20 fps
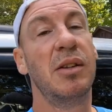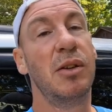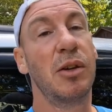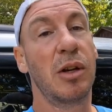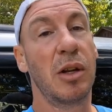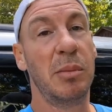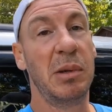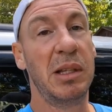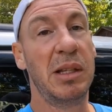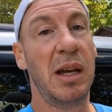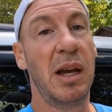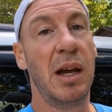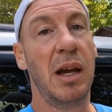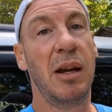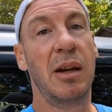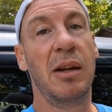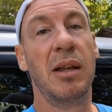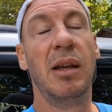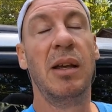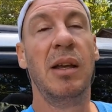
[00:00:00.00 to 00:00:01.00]
You're gonna be
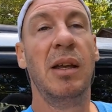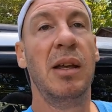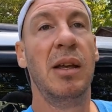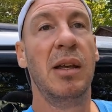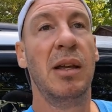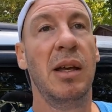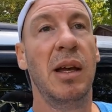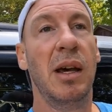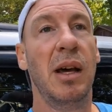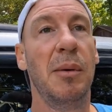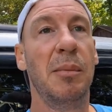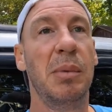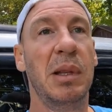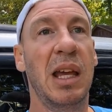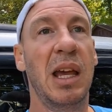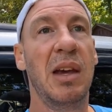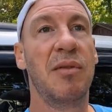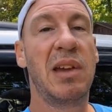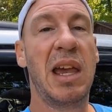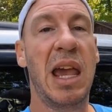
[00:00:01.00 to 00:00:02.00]
tired, uh,
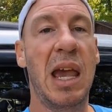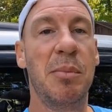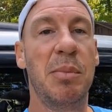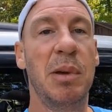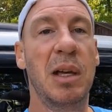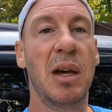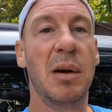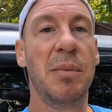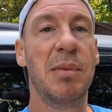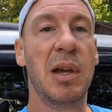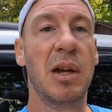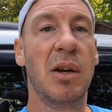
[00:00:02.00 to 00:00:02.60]
but they have camping up